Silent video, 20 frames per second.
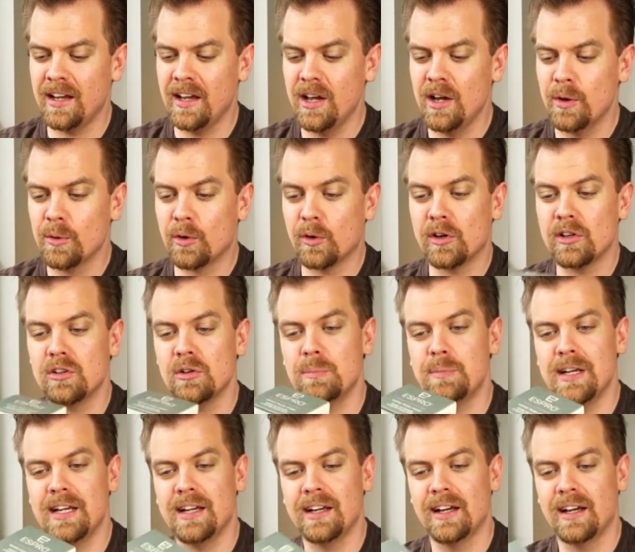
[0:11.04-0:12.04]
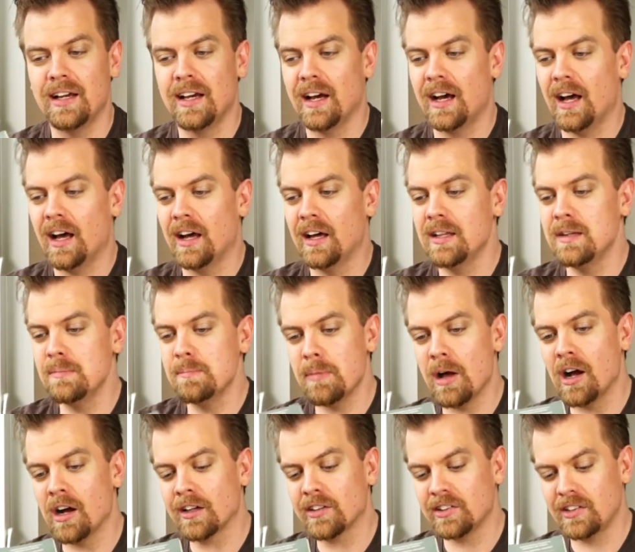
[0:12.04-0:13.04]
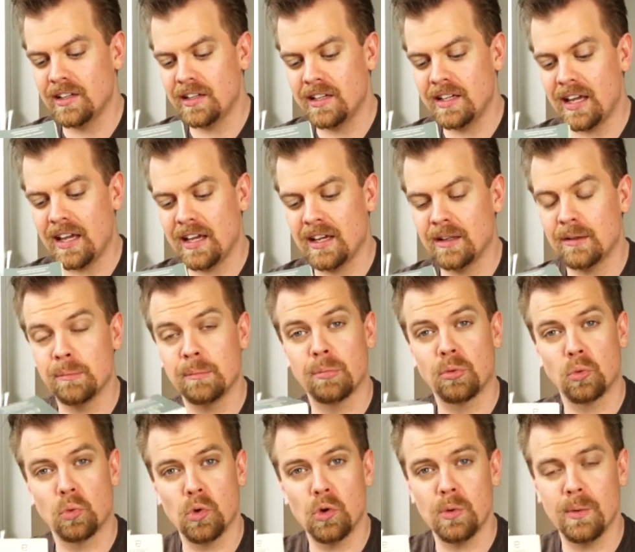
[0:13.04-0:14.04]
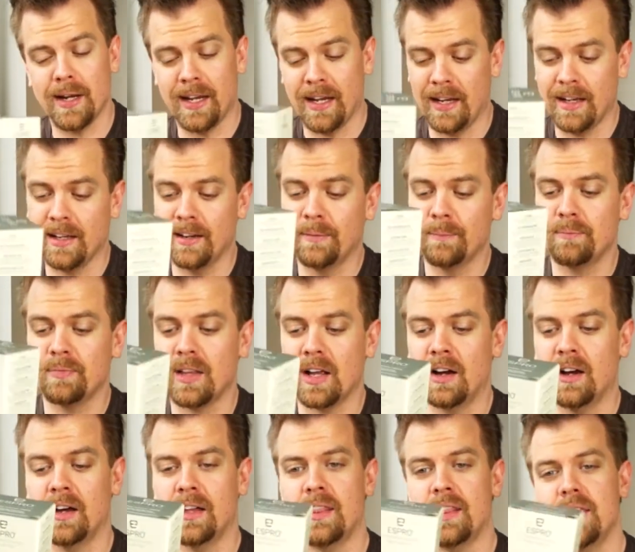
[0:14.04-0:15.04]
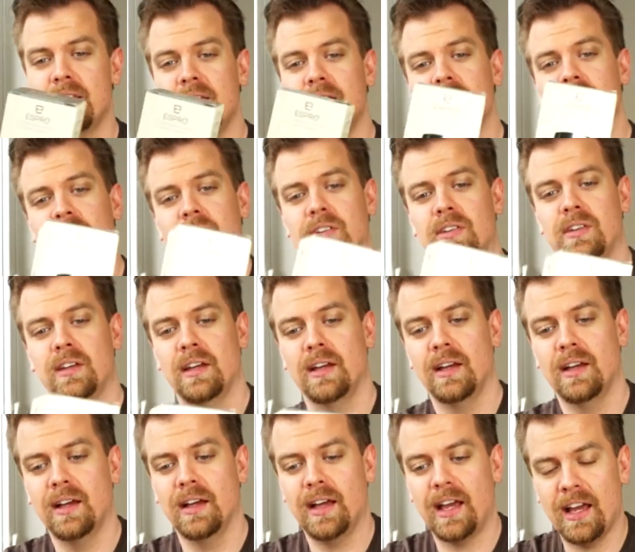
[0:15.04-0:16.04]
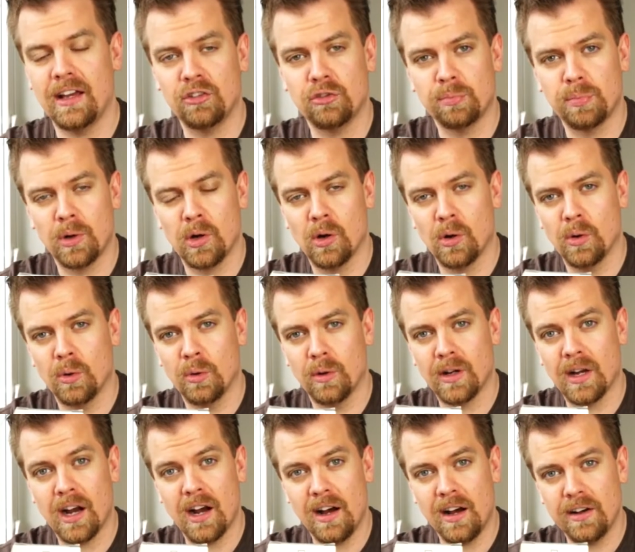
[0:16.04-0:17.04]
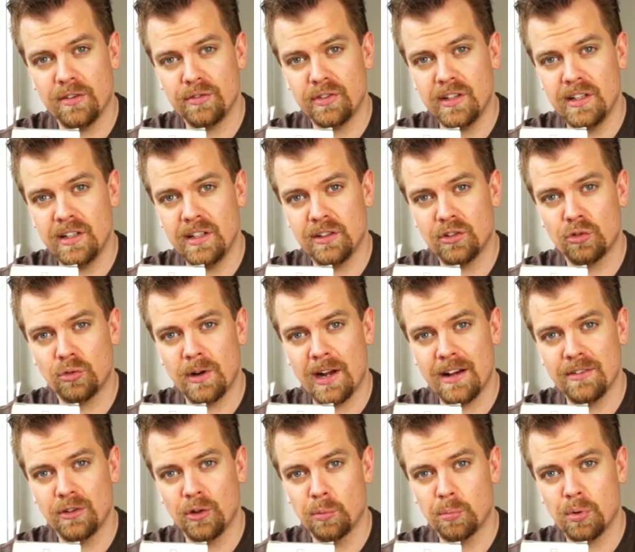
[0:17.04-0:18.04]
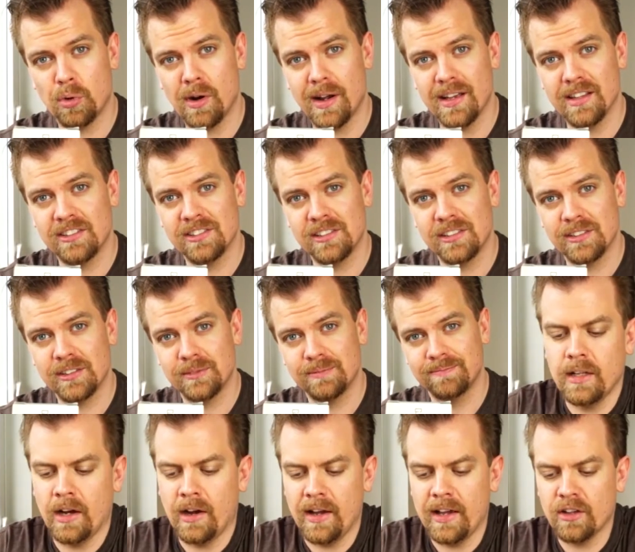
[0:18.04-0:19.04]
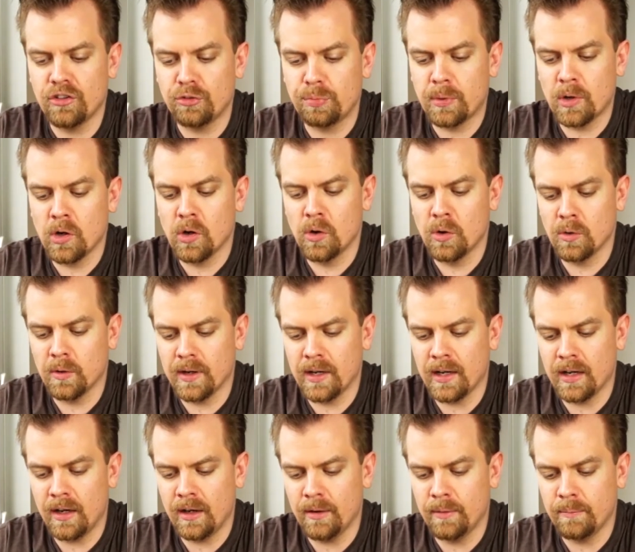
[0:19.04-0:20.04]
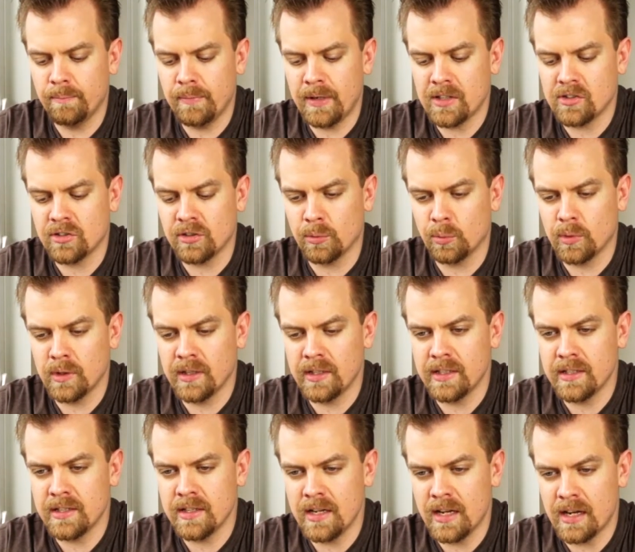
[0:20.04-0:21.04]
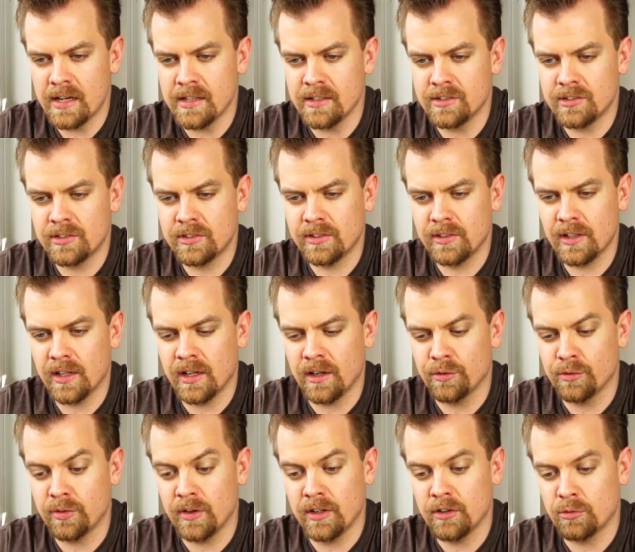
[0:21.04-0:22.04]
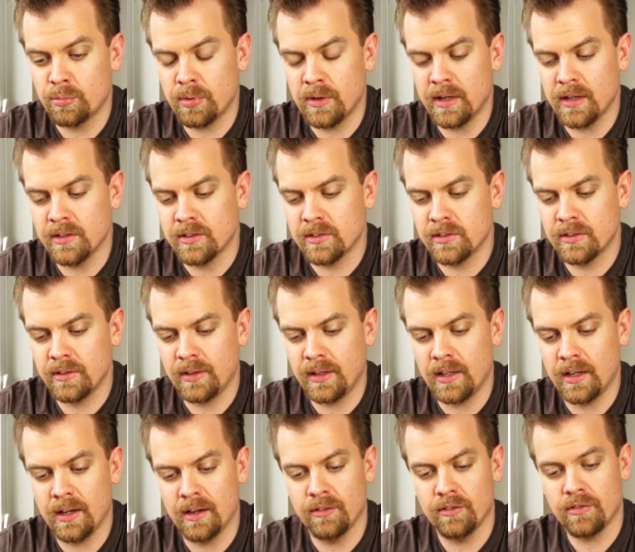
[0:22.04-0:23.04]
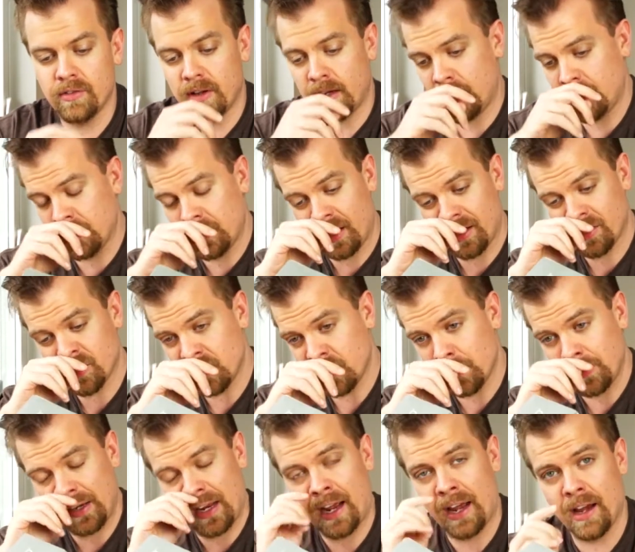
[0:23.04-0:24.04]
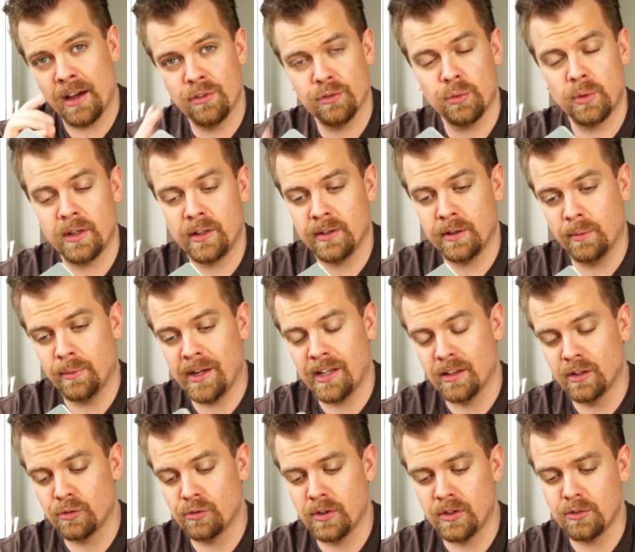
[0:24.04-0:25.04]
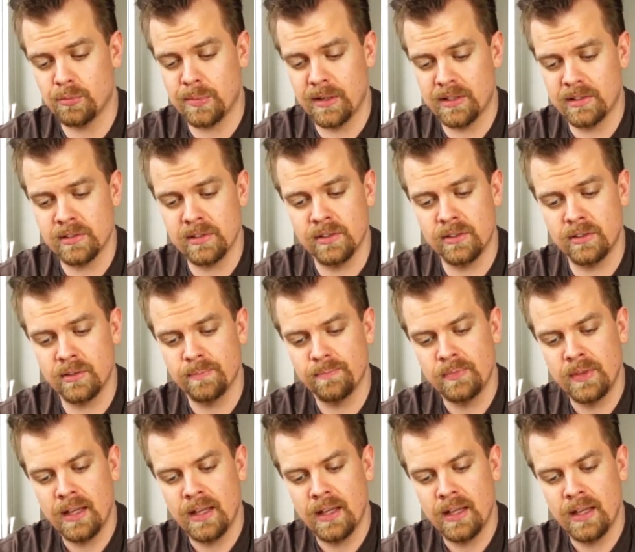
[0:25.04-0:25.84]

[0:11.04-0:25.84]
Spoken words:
we're going to be unboxing and brewing on this Espro coffee travel press. Now, Espro makes a really nice French press, and actually don't have one of their regular French presses.